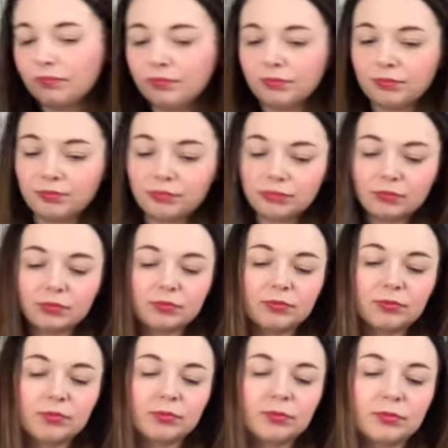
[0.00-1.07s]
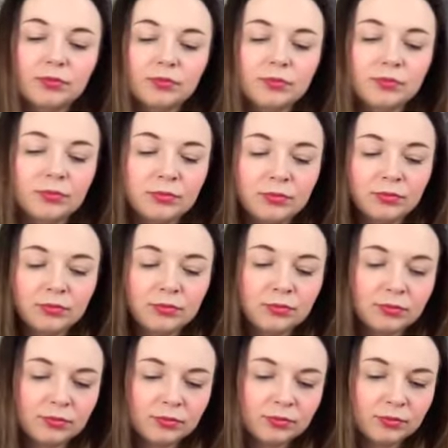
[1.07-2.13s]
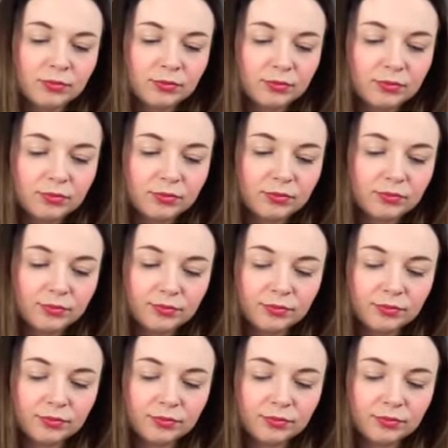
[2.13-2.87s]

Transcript: No one is speaking in this clip.